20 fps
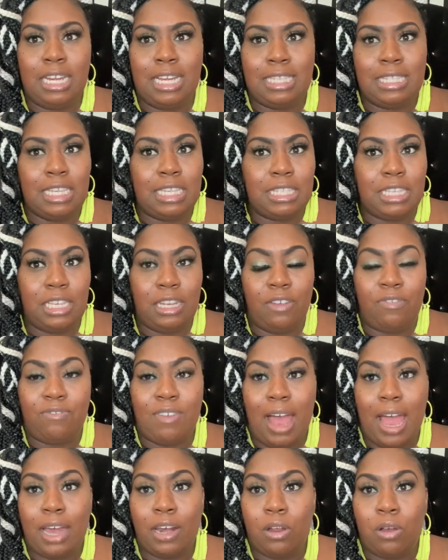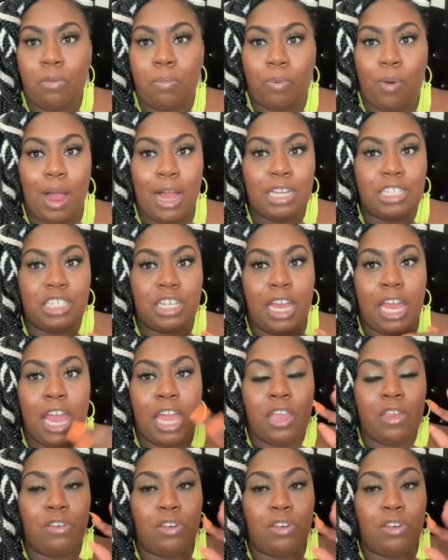This isn't the final project.